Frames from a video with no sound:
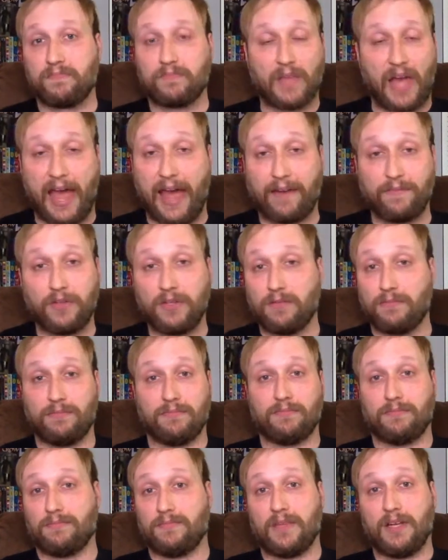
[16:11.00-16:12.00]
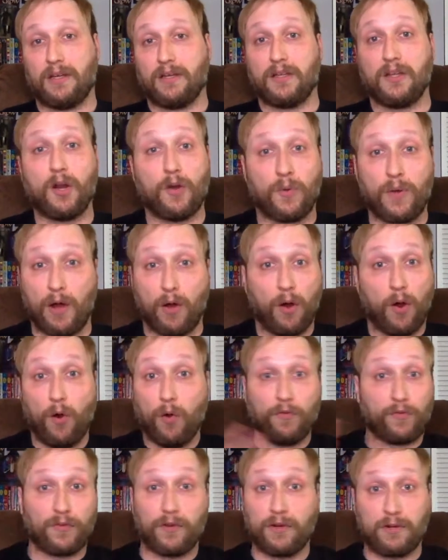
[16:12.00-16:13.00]
Haven't, you know,
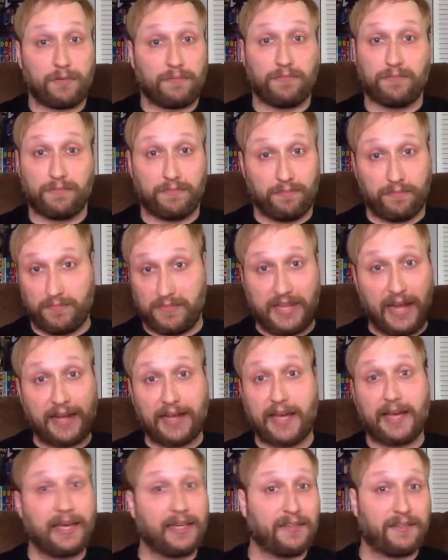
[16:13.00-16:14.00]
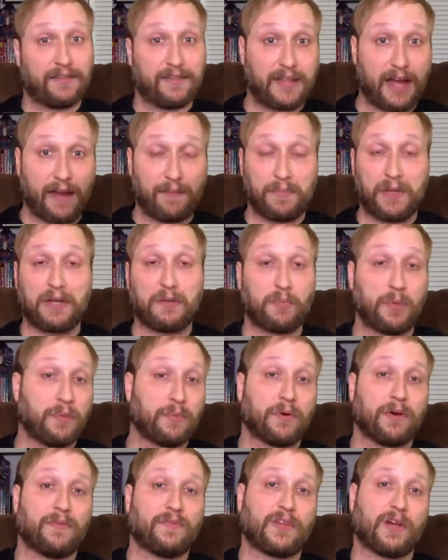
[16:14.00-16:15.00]
over decades, not many
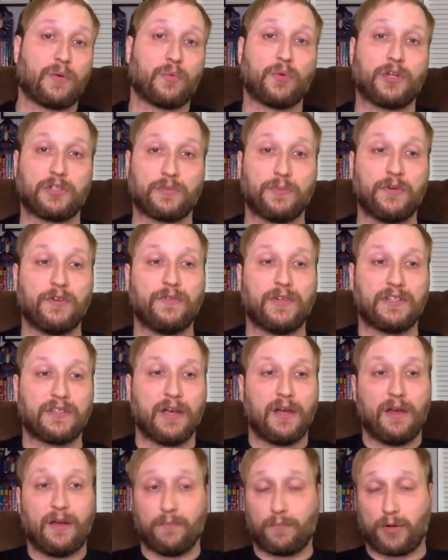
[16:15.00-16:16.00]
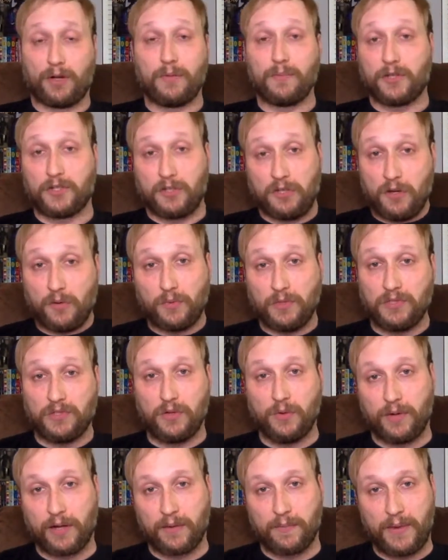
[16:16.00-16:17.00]
people have done witch movies. Pretty much no one's
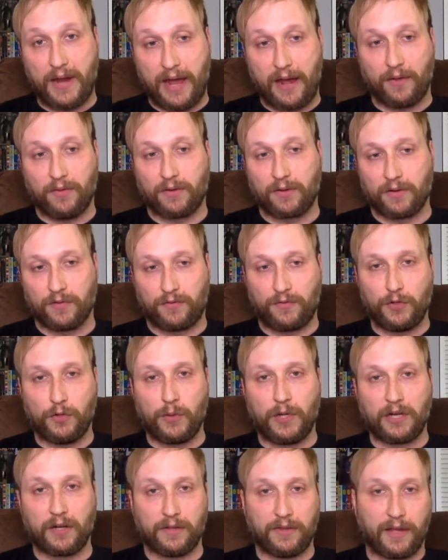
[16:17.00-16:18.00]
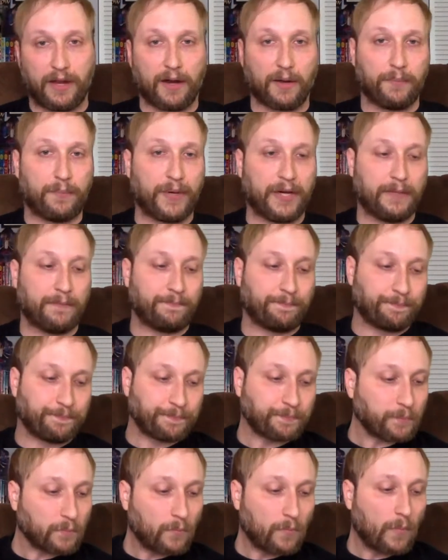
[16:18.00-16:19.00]
doing them now. There are a few here and there, but.
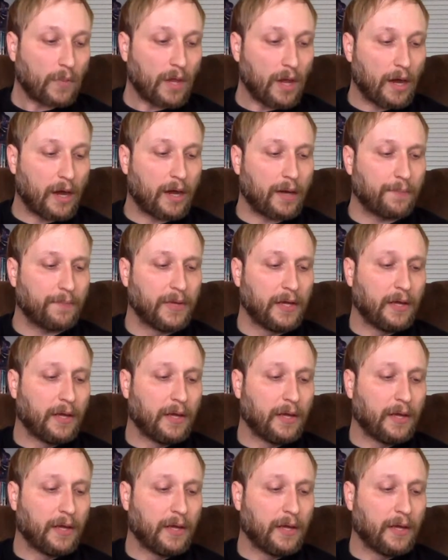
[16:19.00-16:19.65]
Um,